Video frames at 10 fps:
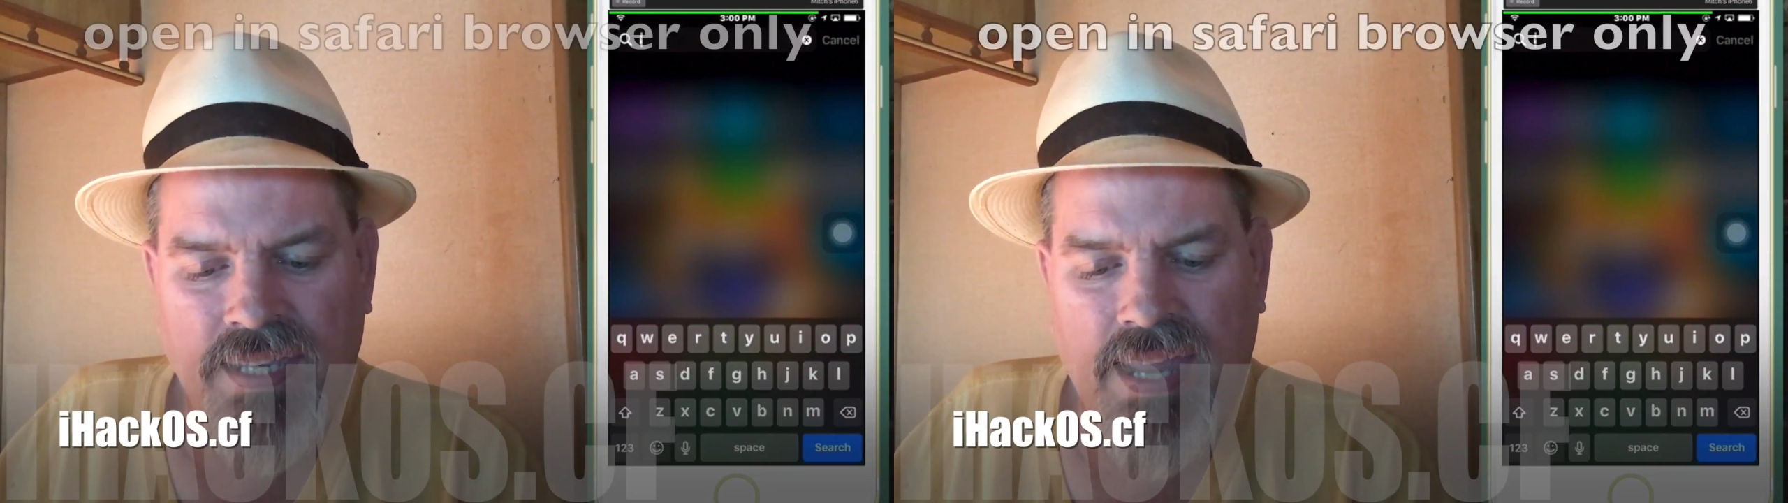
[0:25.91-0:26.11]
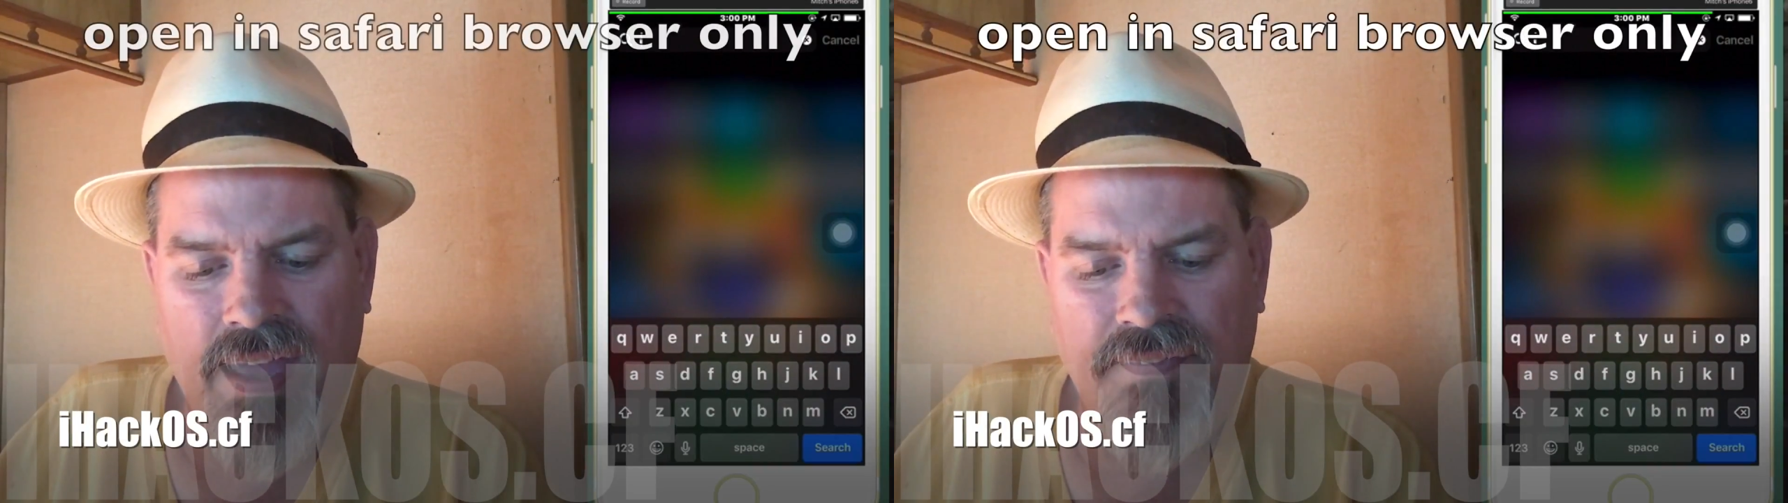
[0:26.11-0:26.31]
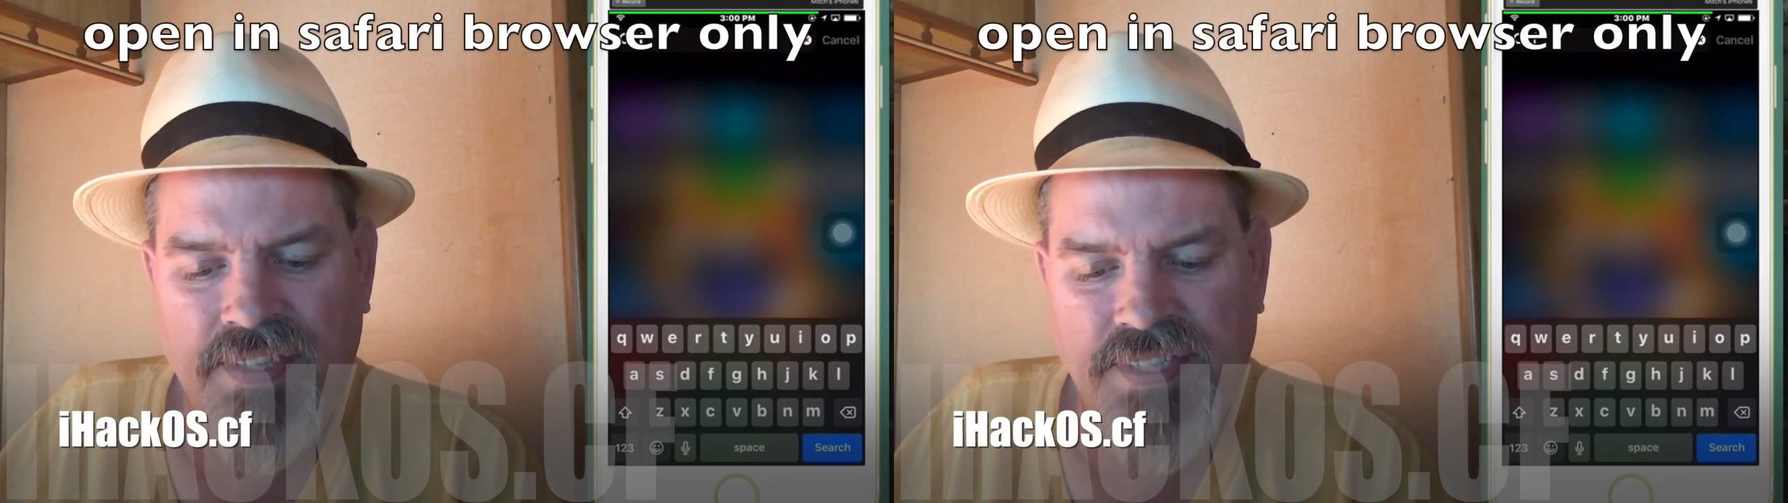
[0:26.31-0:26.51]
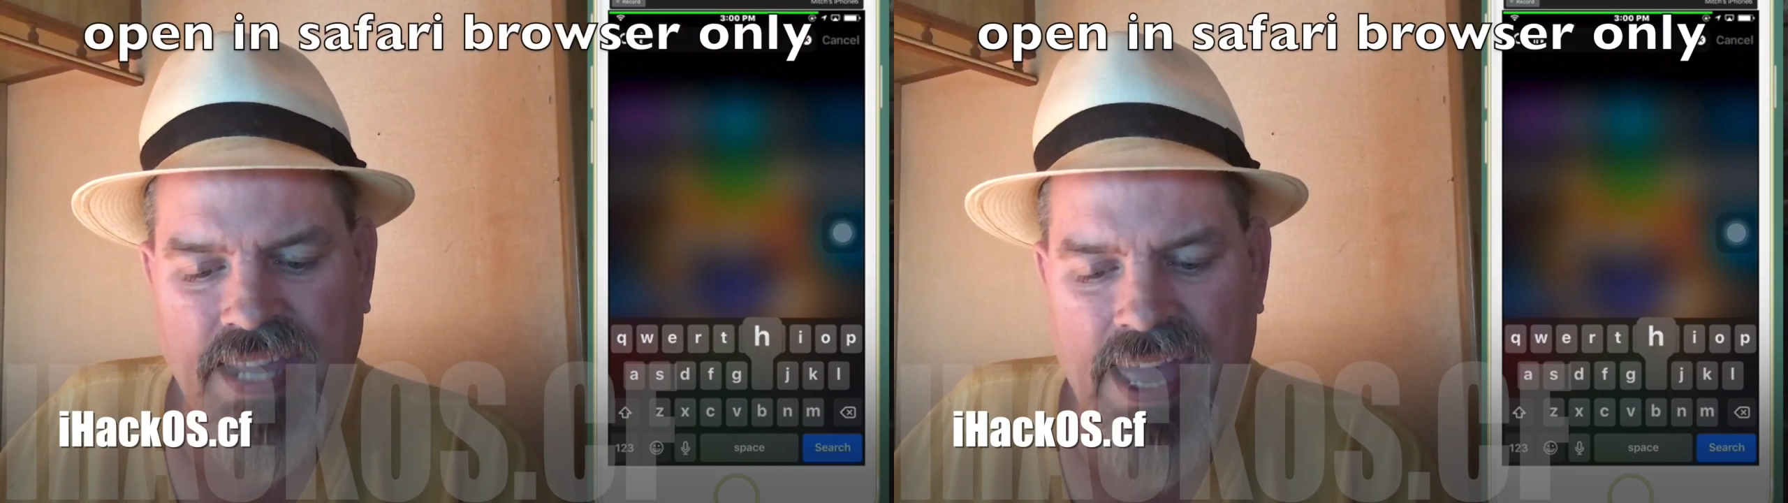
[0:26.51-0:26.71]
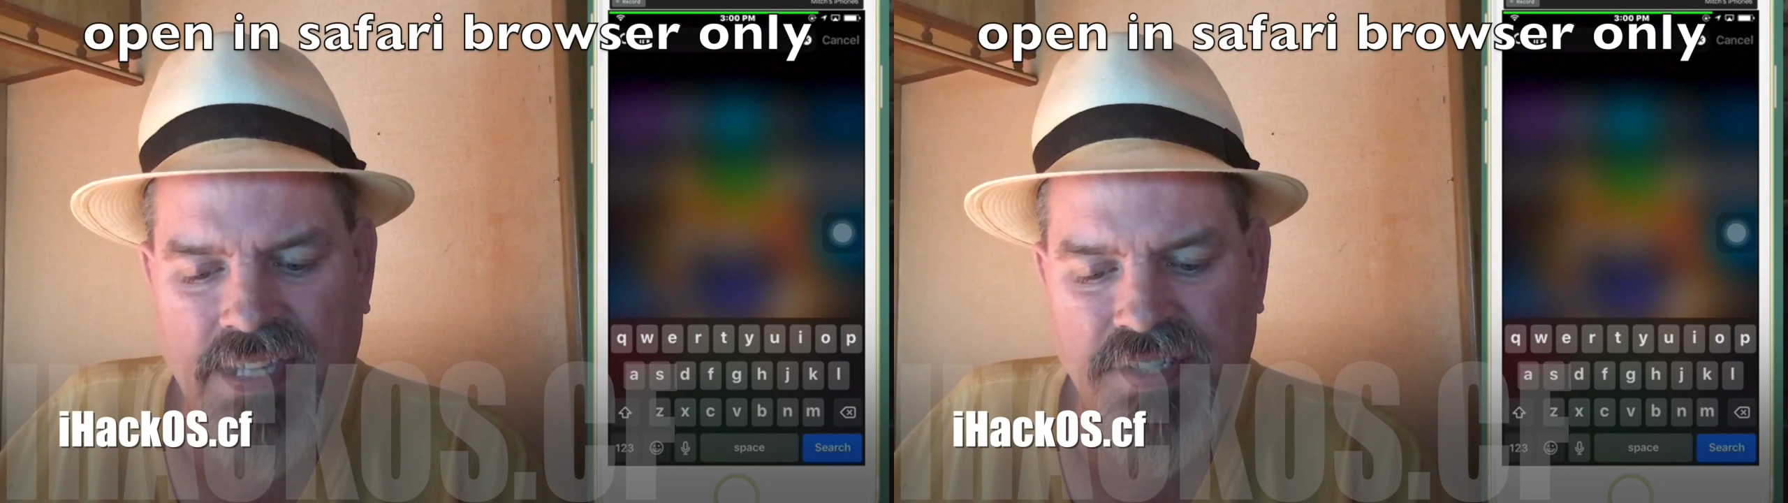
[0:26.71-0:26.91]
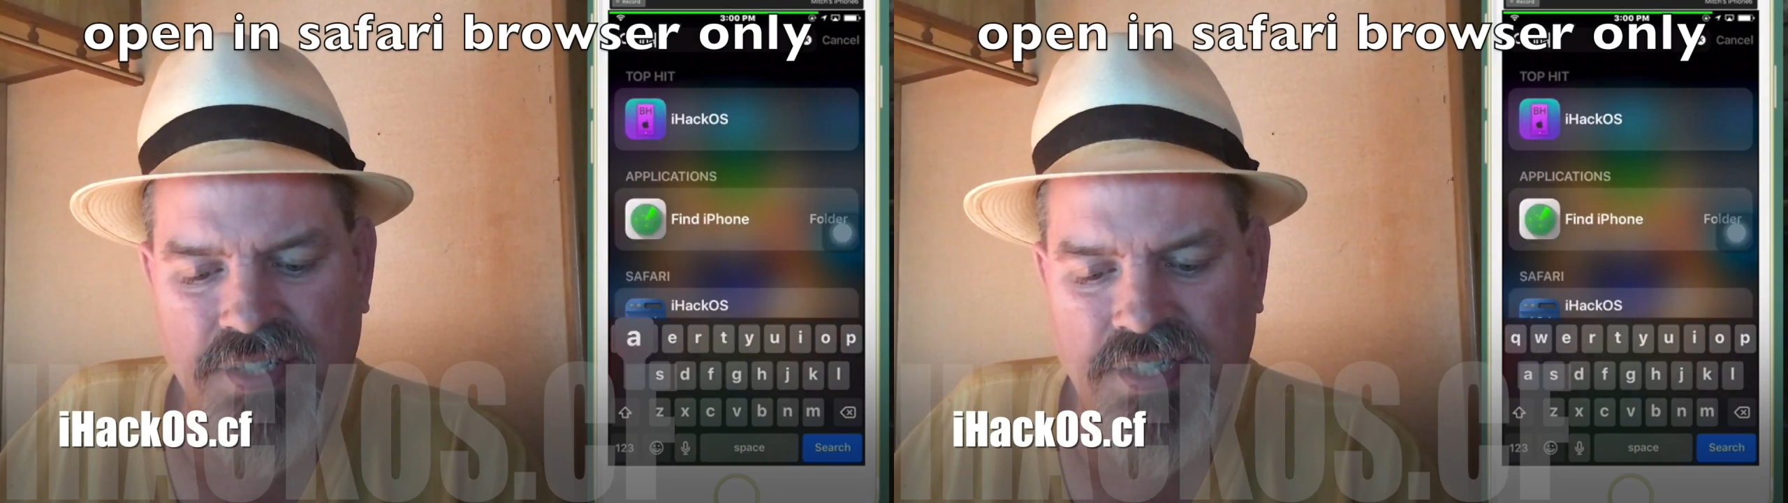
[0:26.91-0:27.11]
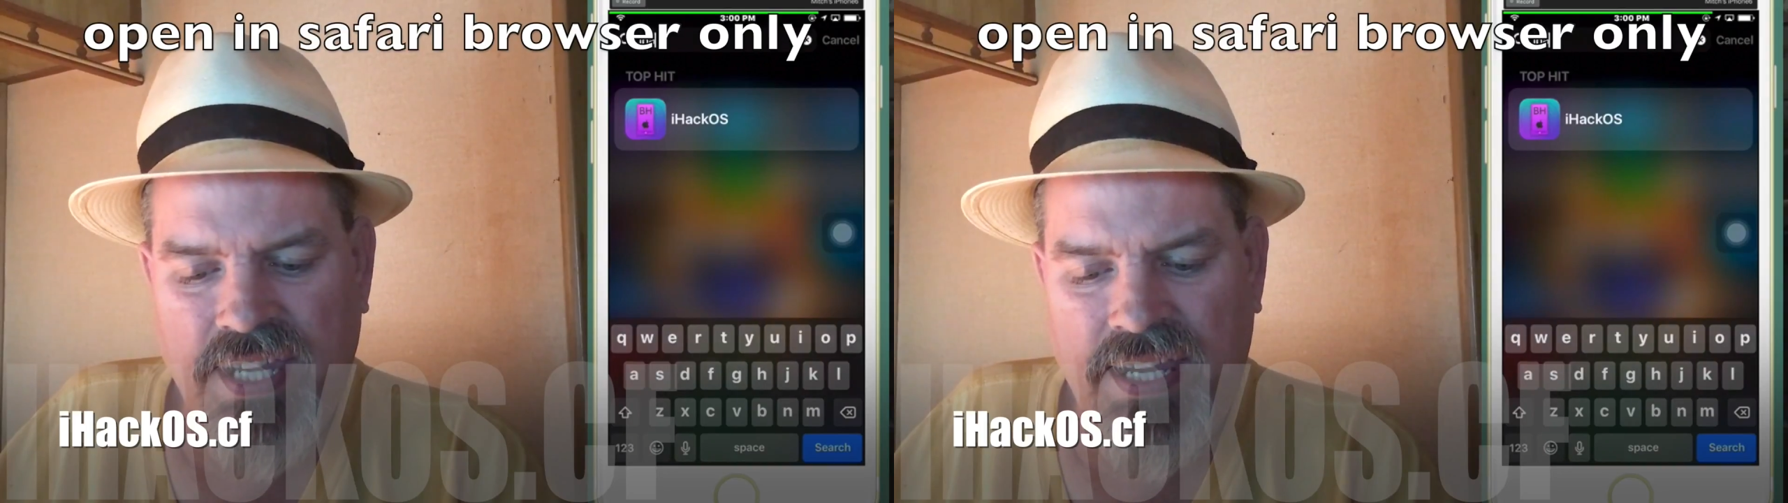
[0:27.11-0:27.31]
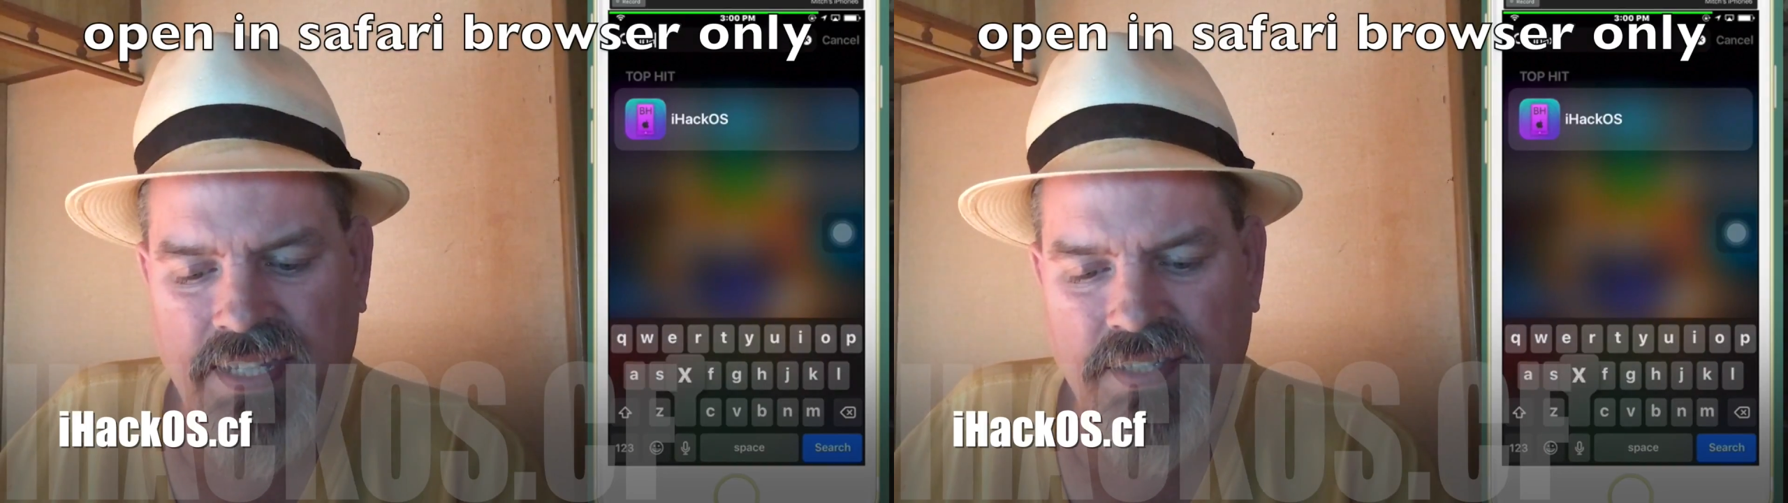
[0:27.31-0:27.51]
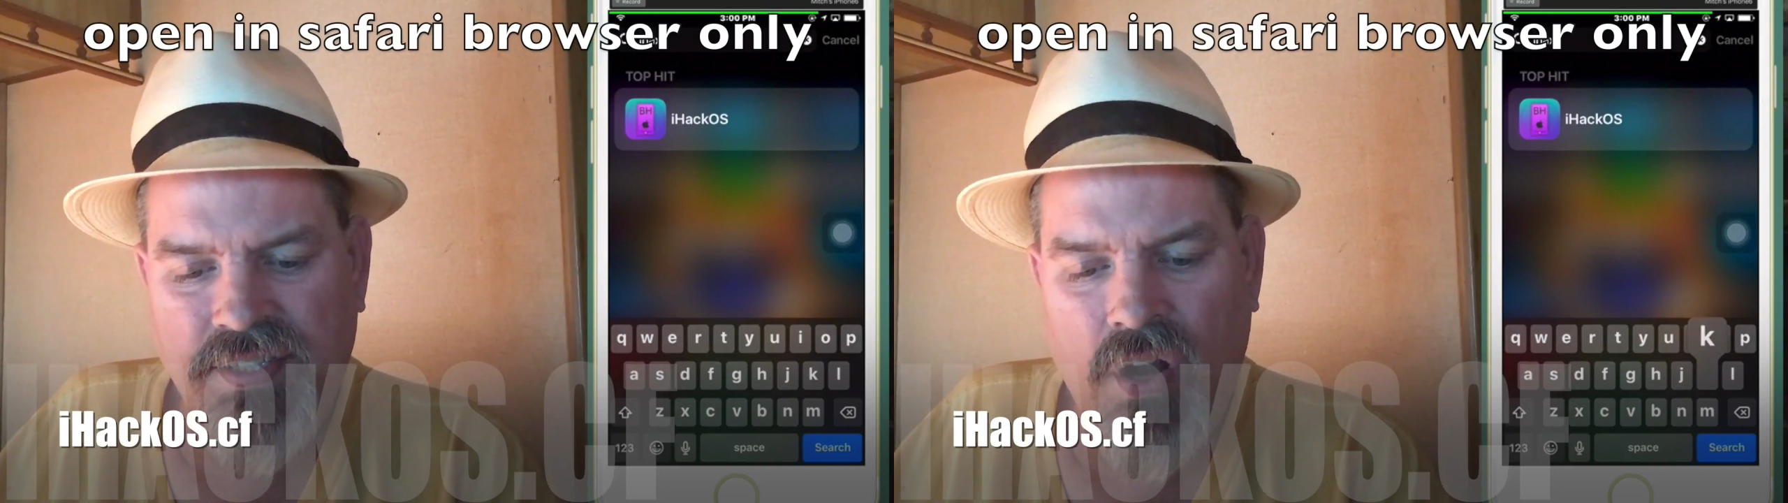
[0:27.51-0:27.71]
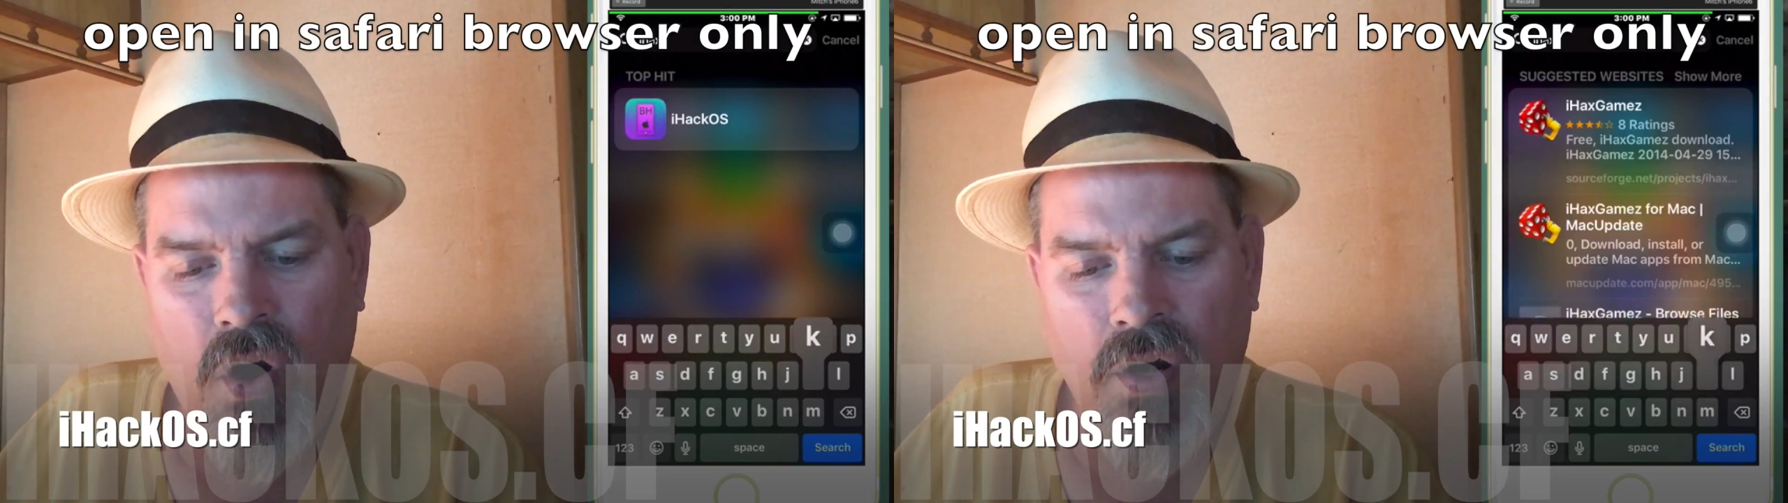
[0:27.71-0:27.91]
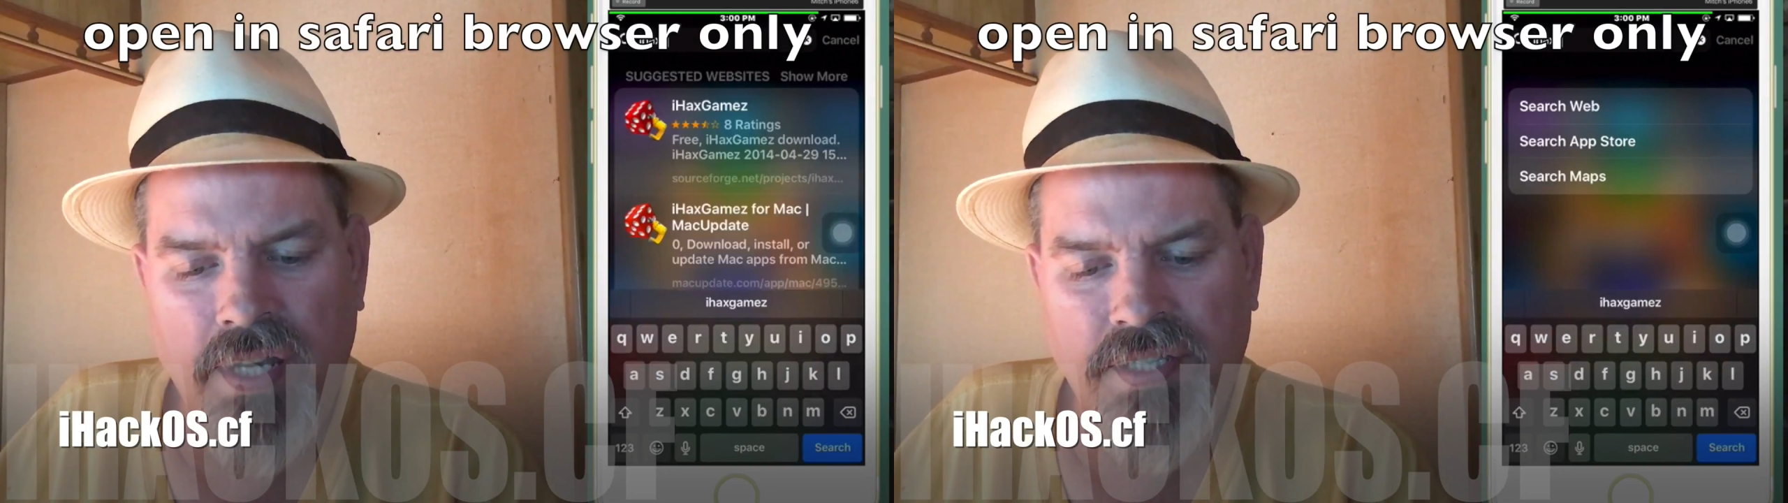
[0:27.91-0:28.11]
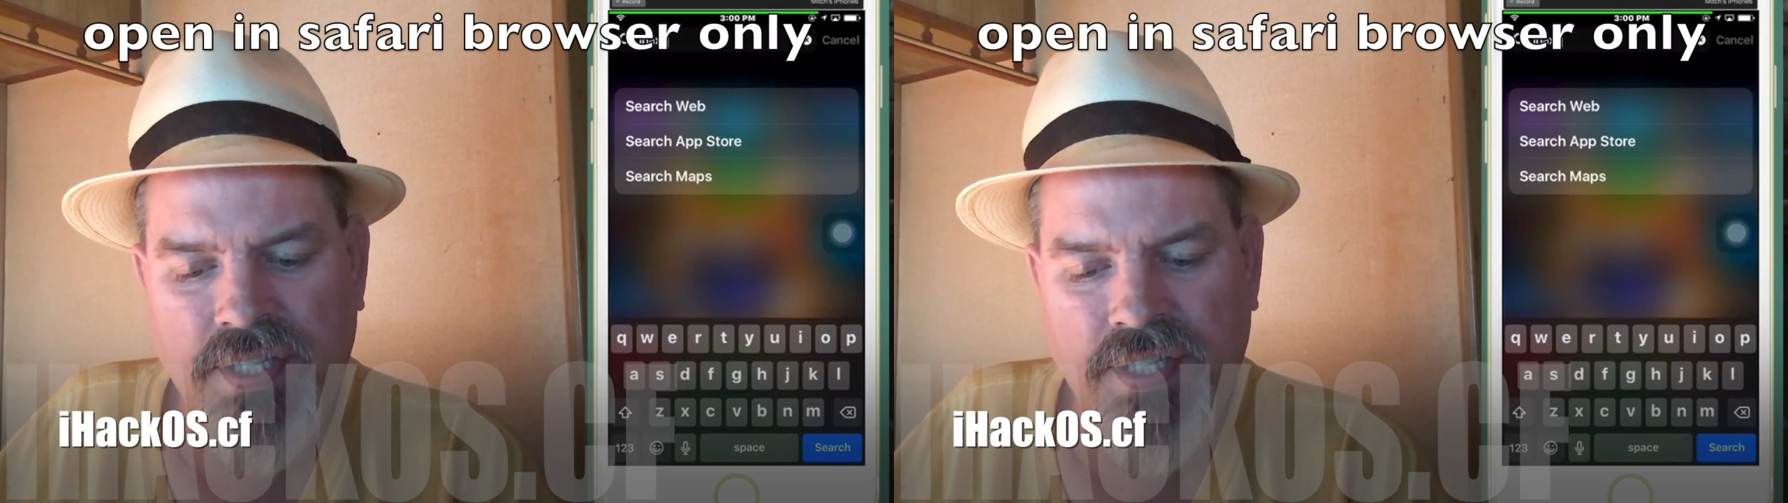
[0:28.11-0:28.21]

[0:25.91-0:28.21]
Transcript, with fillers: Now, this guy's just getting started,